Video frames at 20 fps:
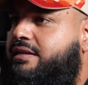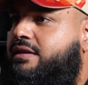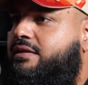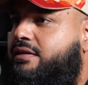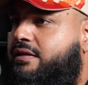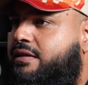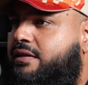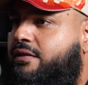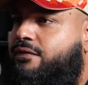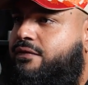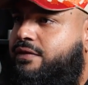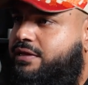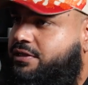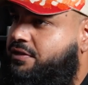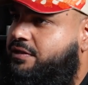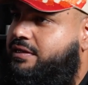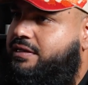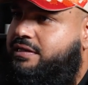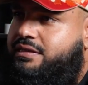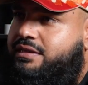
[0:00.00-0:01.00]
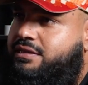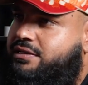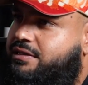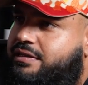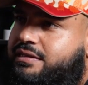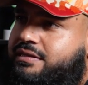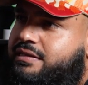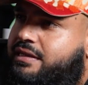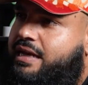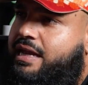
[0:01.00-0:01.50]
The official
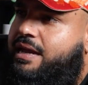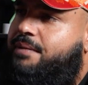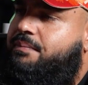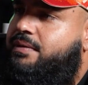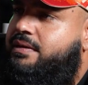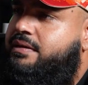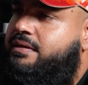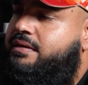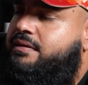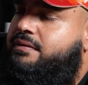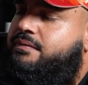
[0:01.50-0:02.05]
decision is going to happen.